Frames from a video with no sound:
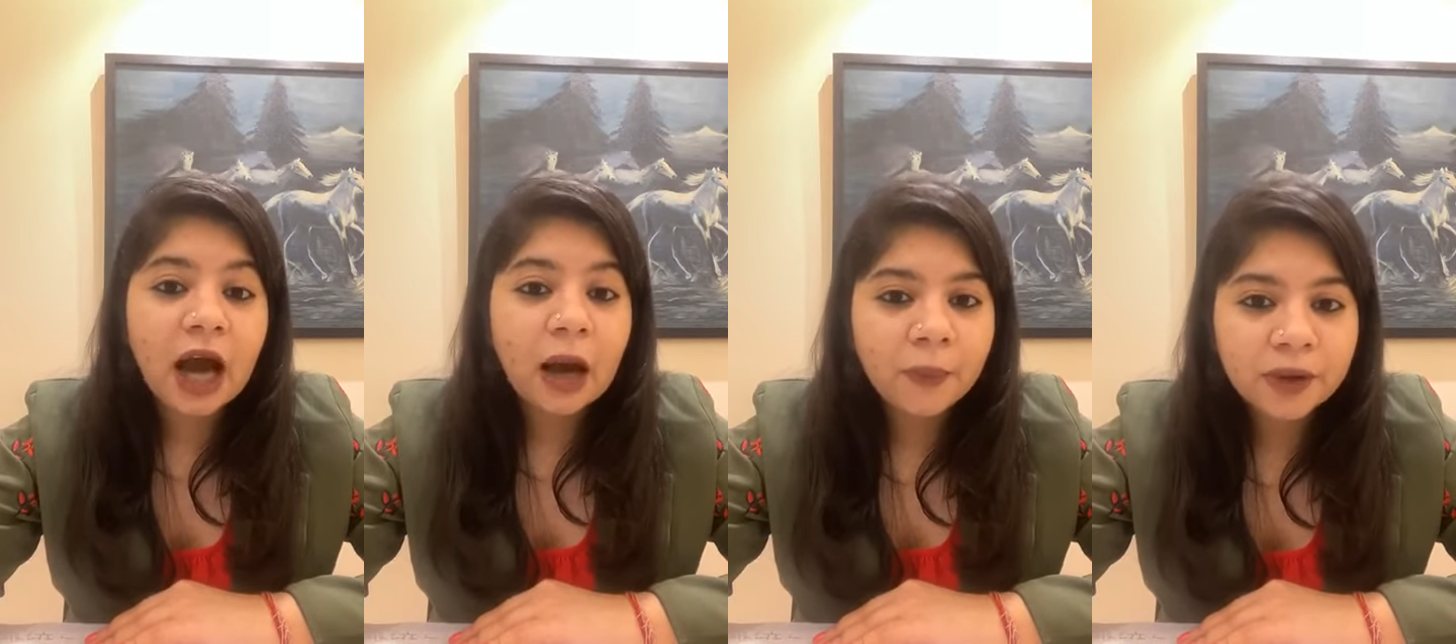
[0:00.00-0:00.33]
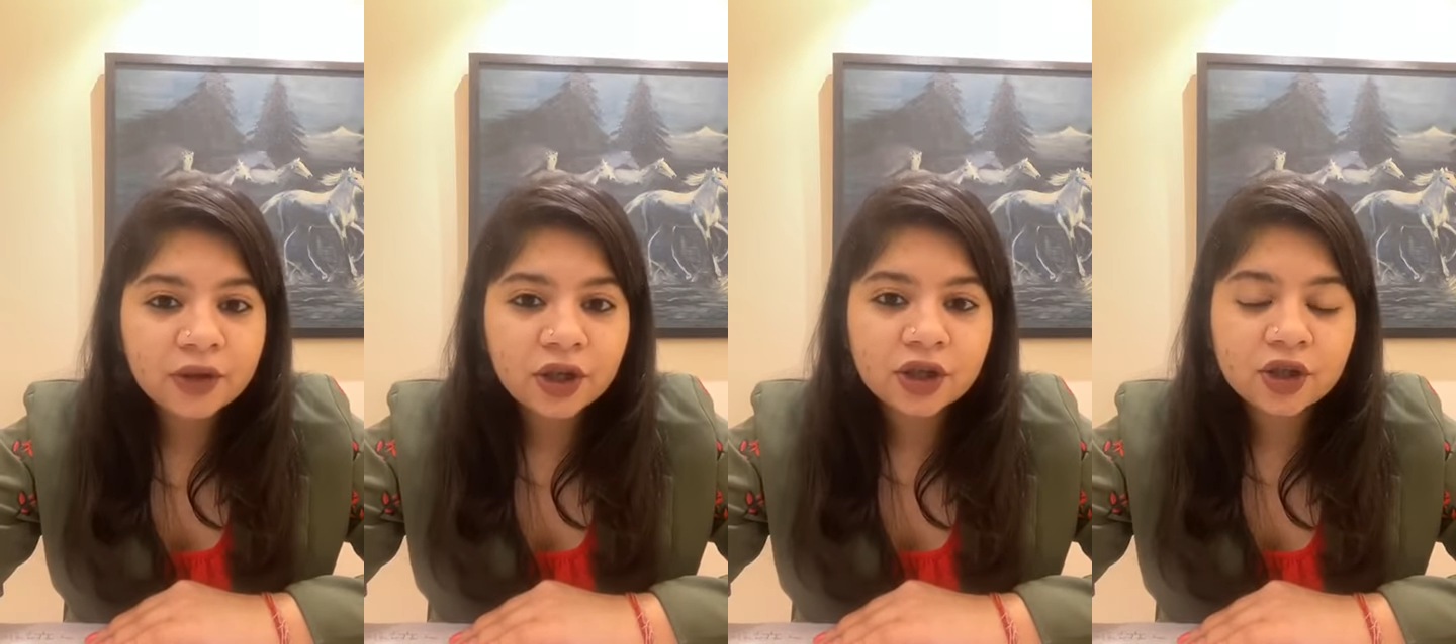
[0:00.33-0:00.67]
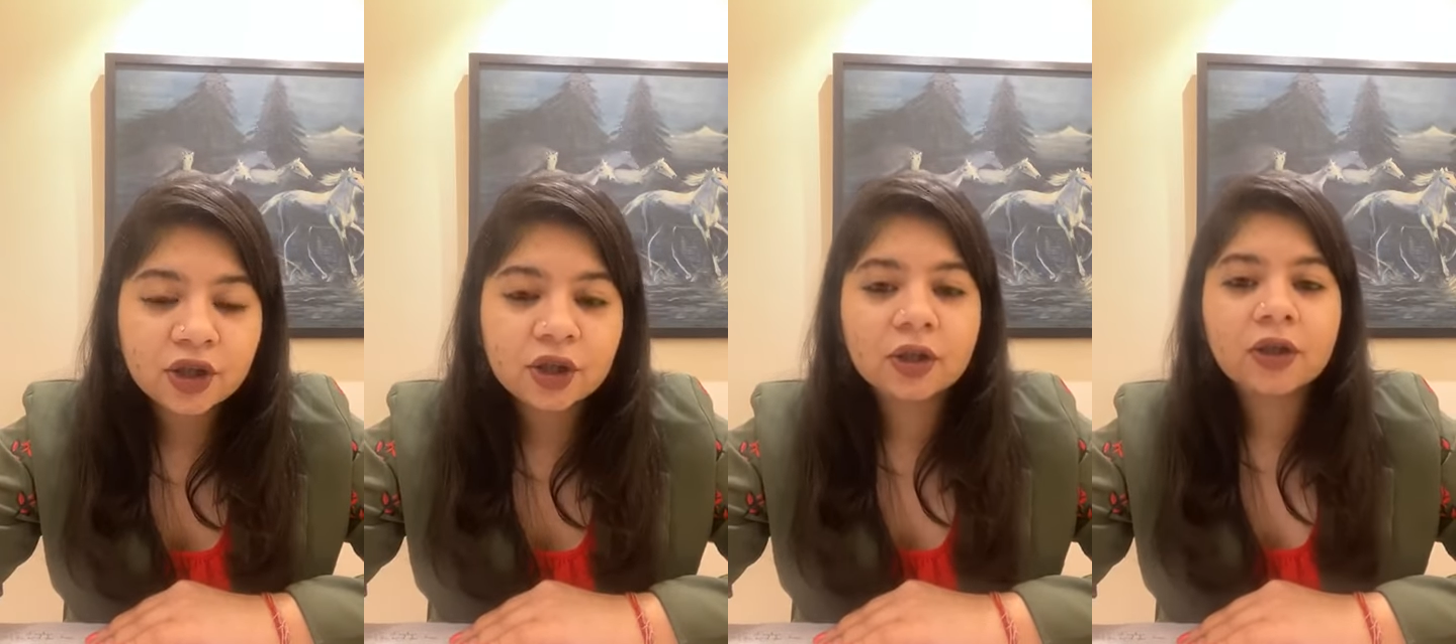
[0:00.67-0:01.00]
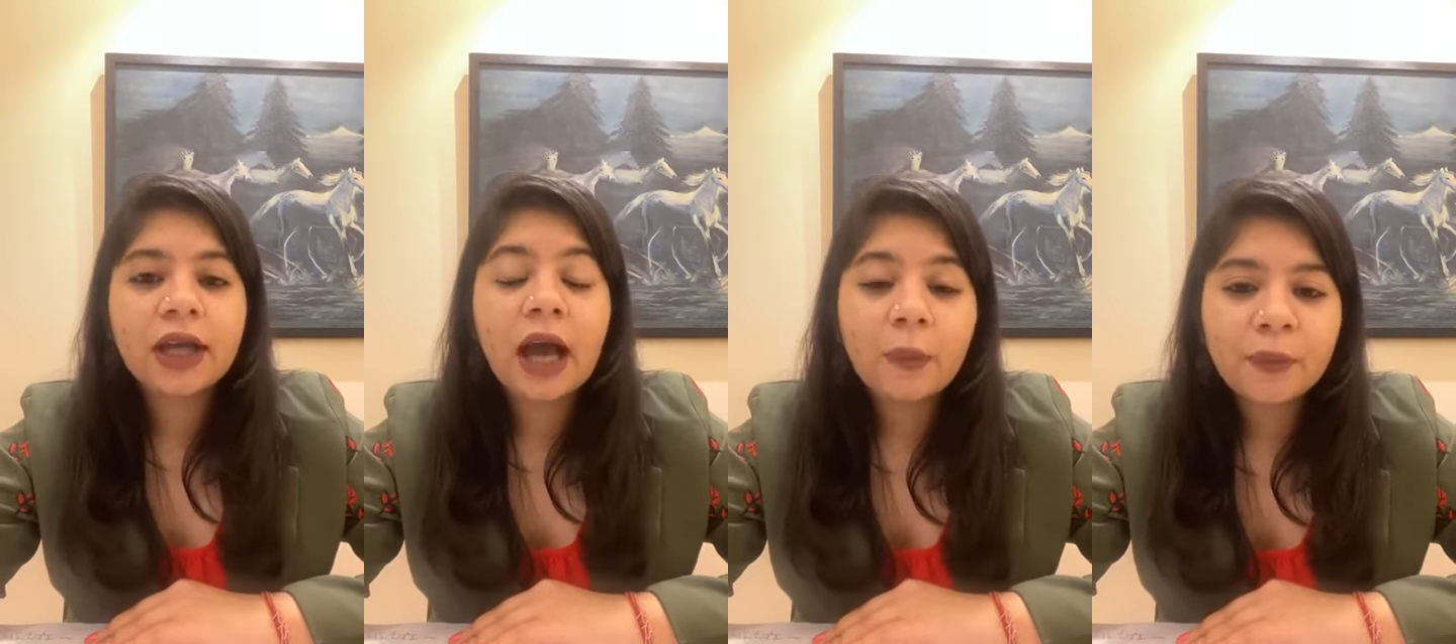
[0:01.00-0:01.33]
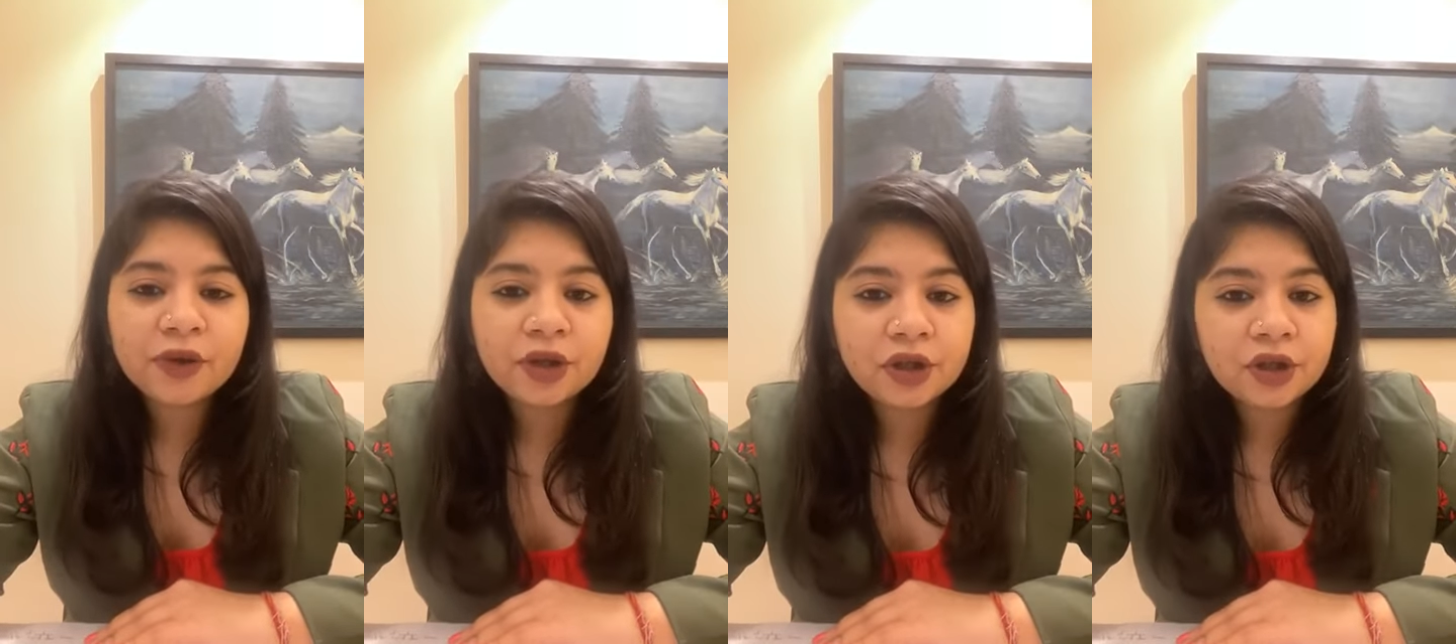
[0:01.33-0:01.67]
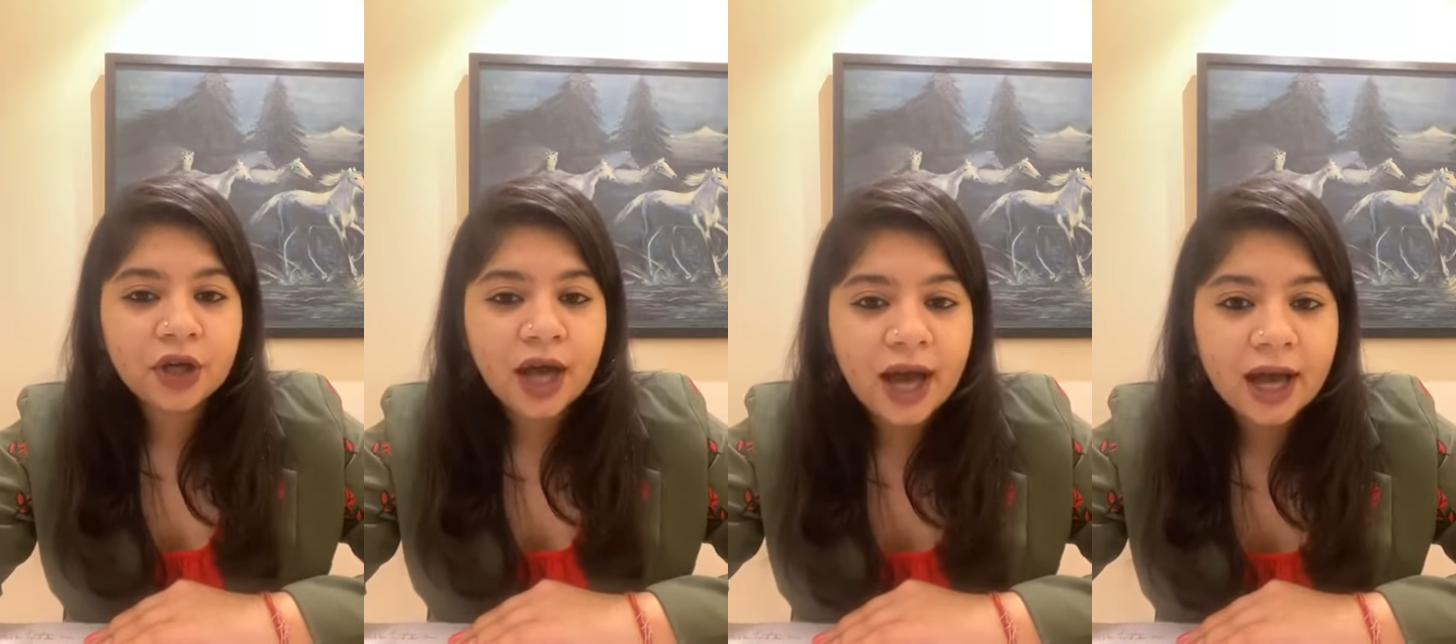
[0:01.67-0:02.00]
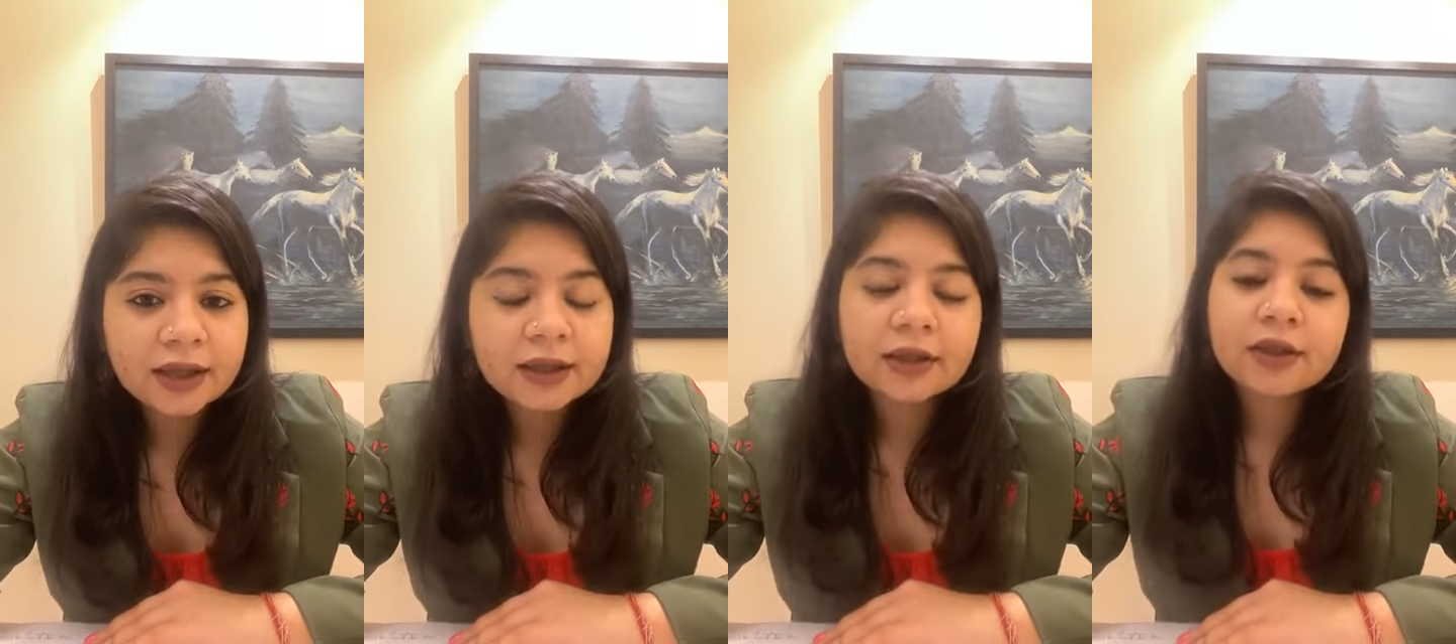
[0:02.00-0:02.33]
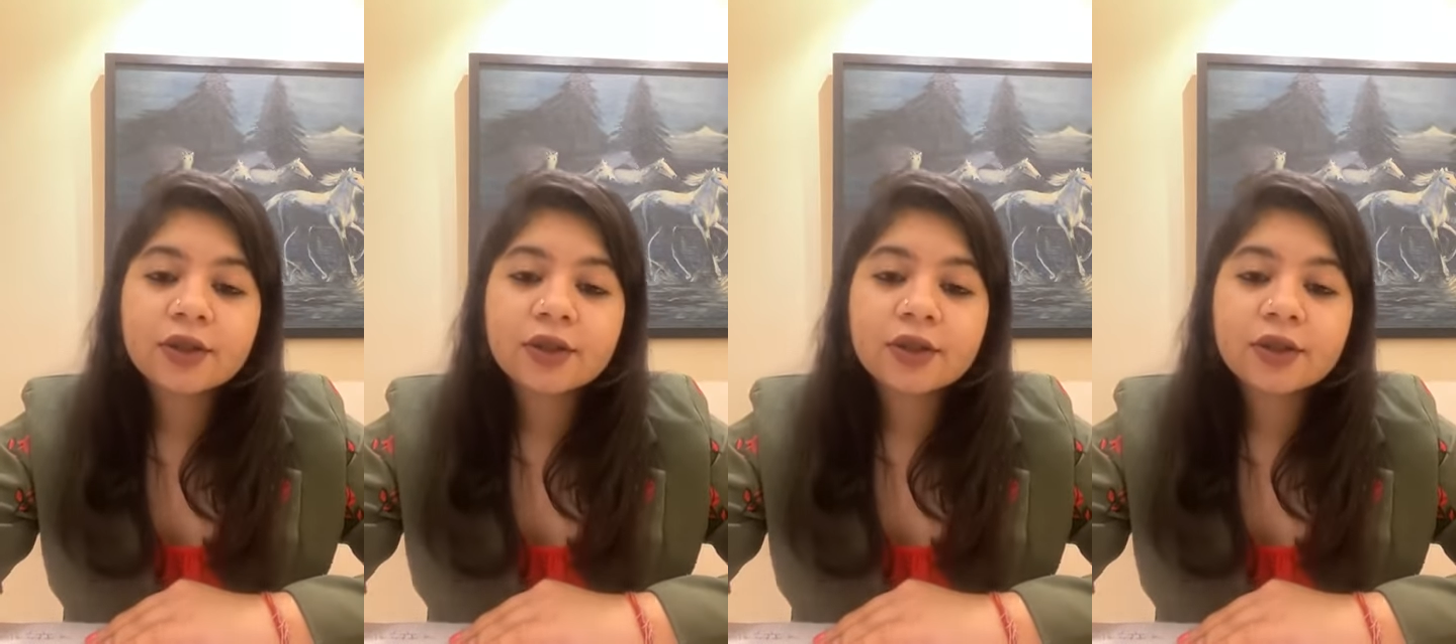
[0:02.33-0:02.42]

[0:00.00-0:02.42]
arbitration, the Arbitration Act.